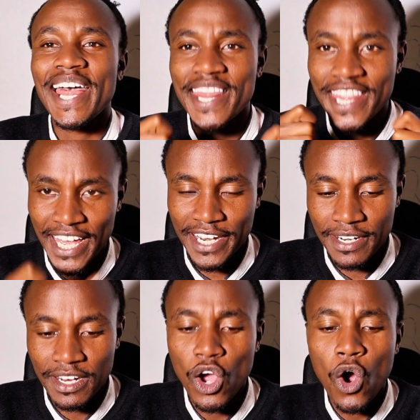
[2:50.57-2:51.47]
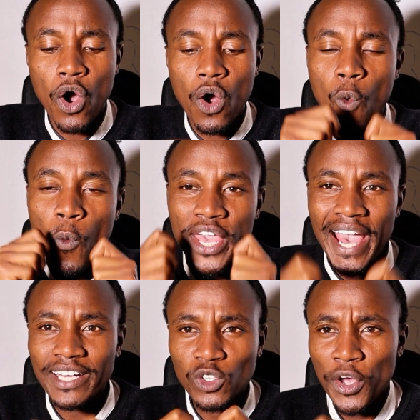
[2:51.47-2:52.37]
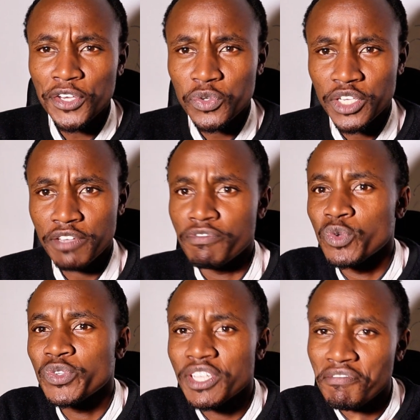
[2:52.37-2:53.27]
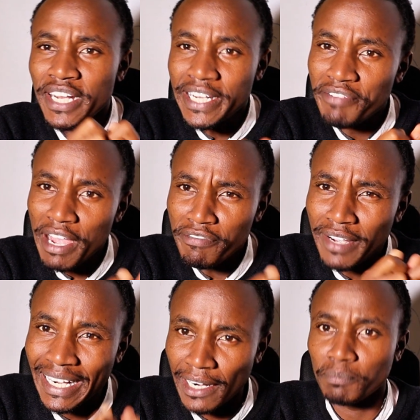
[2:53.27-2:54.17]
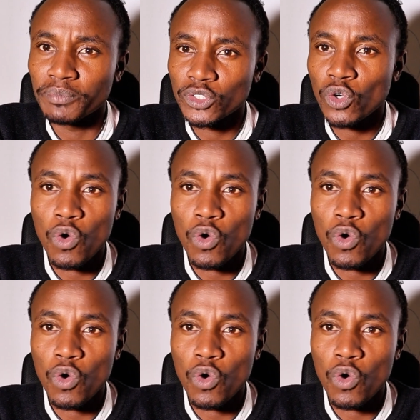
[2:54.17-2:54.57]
Then we are going to give you 75 grams